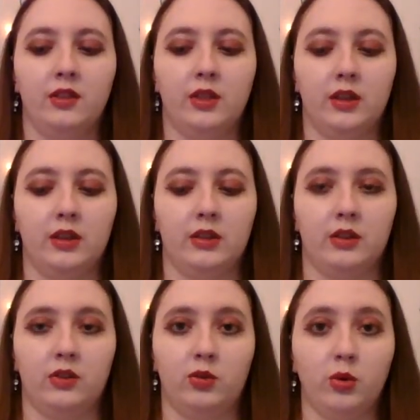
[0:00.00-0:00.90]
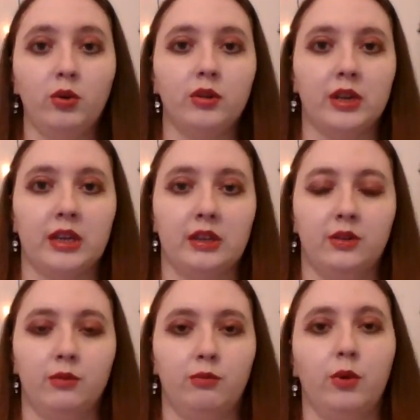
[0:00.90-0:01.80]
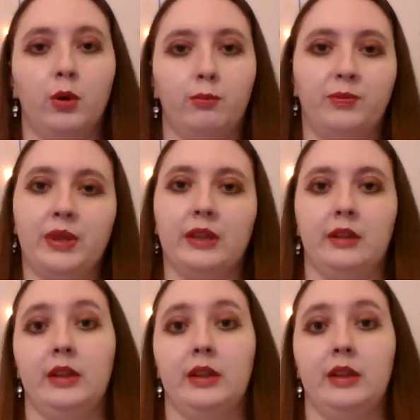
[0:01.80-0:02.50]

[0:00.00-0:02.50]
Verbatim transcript: the the story won't be